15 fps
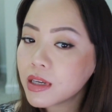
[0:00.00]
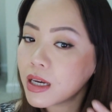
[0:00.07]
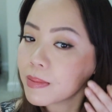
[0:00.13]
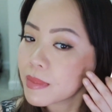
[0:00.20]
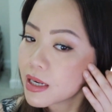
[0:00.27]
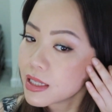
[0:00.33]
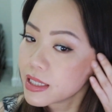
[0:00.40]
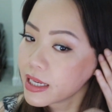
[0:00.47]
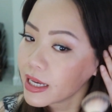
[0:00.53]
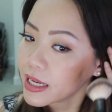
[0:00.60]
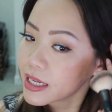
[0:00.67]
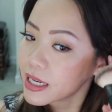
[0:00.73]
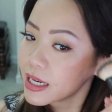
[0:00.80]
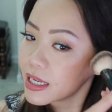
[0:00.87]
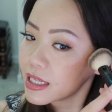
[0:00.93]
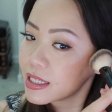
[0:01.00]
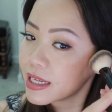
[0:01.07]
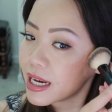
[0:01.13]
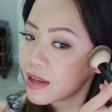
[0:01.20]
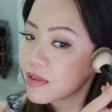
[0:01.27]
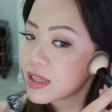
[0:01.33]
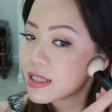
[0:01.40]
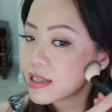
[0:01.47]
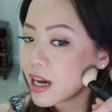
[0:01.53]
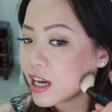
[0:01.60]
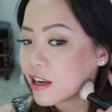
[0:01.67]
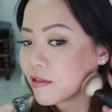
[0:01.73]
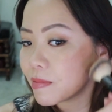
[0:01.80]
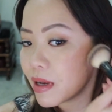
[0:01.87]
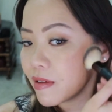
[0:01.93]
I'm going to take it down the side
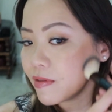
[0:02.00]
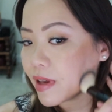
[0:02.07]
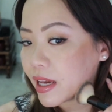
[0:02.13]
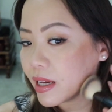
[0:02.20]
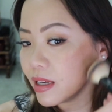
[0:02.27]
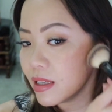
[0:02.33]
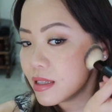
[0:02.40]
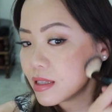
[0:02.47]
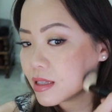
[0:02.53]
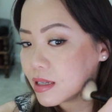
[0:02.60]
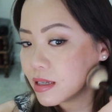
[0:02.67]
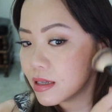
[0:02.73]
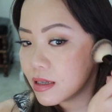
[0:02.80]
of my face,